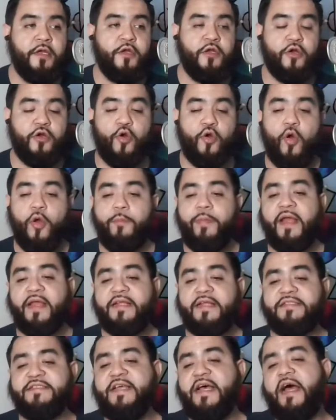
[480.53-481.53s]
going
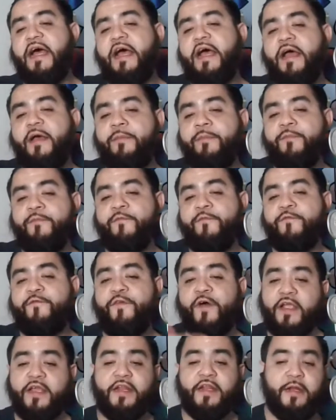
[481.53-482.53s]
back in time,
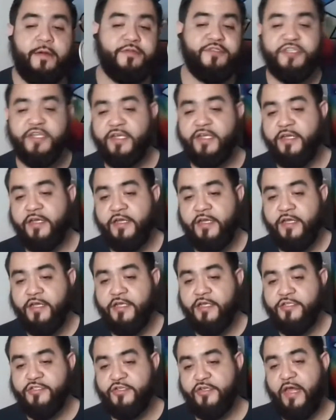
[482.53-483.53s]
fucking up shit,
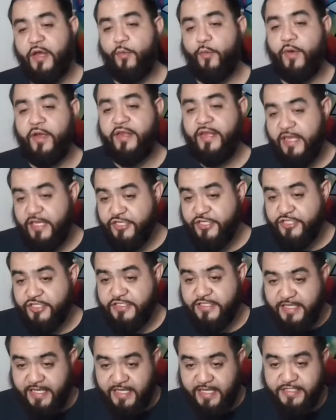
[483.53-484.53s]
so that way they can
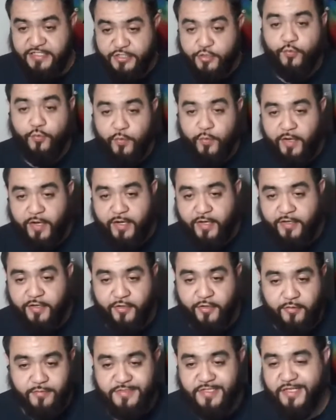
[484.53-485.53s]
just get to Rick.
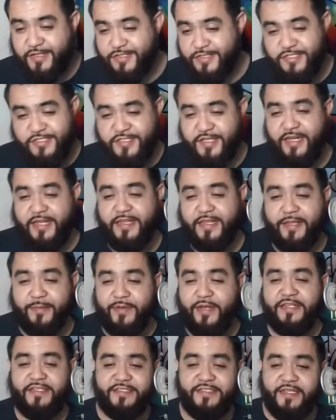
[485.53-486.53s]
You know what I'm saying? They're just gonna
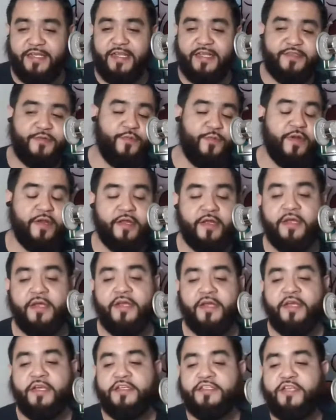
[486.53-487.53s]
eliminate the shit, get to Rick.
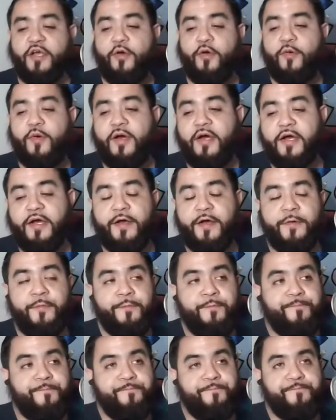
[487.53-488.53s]
So
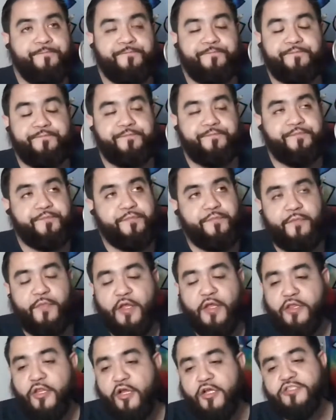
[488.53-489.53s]

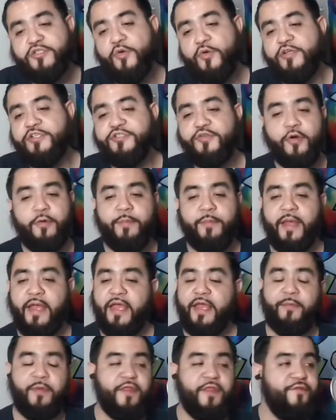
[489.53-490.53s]
long story short,
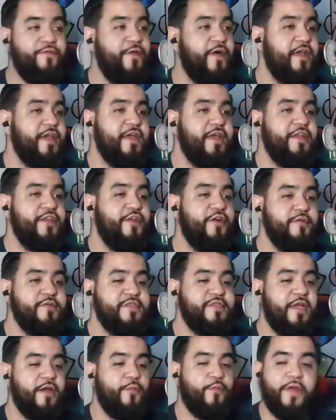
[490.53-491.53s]
man, motherfucking, you know what
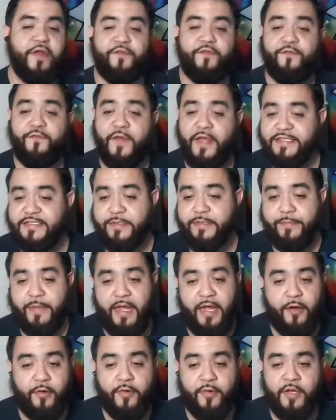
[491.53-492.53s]
I'm saying, Rick fakes him
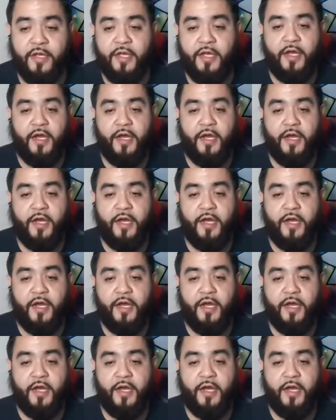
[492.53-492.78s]
out,